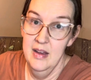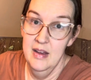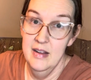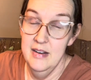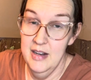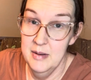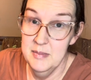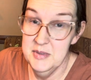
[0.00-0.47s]

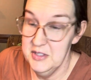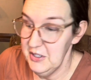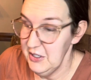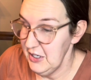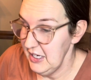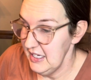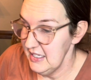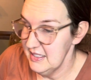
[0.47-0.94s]
now I'm
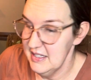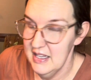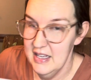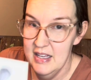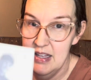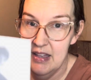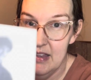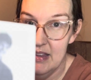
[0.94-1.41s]
serious.
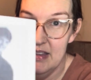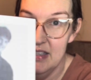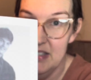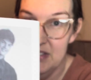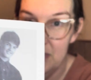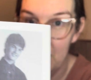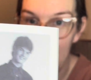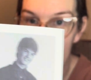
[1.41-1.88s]

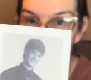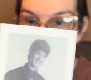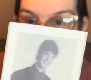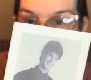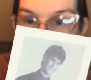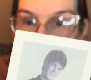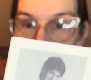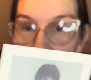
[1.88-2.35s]
This right
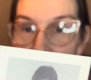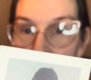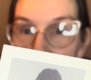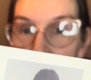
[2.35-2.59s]
here